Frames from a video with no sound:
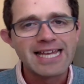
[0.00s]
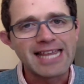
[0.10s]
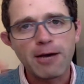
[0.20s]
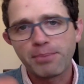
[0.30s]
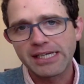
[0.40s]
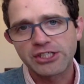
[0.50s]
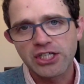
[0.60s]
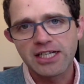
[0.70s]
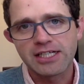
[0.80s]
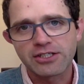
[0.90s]
That big
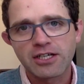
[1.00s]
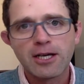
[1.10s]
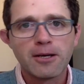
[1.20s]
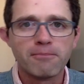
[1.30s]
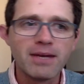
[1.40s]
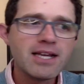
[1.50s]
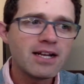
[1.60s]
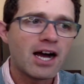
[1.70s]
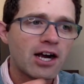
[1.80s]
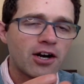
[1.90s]
change may
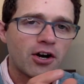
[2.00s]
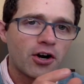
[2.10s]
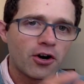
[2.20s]
not